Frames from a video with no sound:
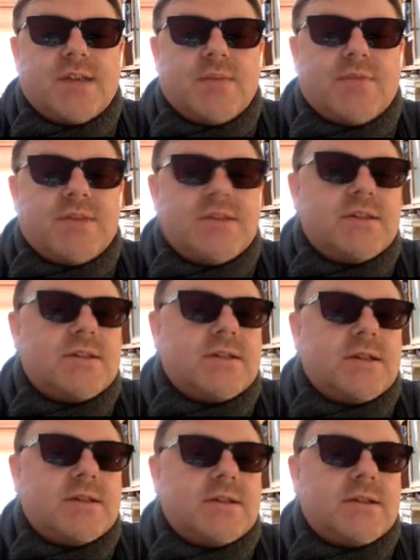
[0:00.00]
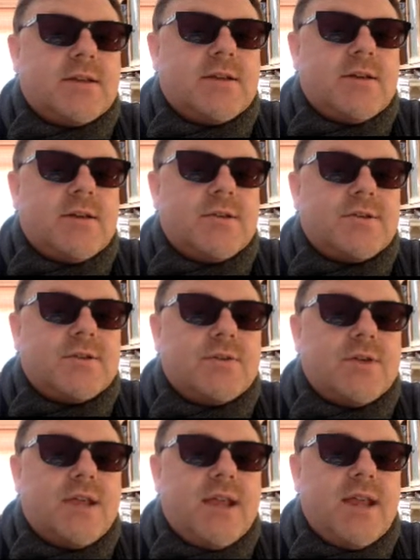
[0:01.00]
I tend to stick the same colour. So
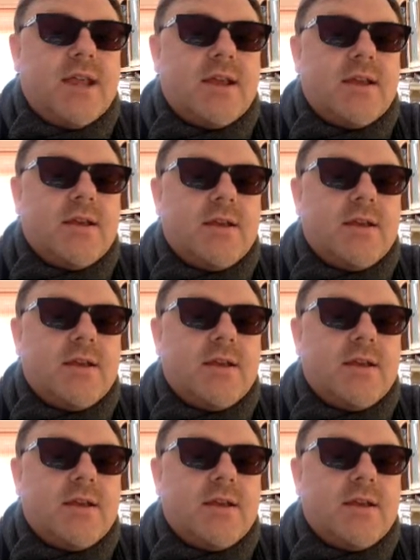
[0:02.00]
here,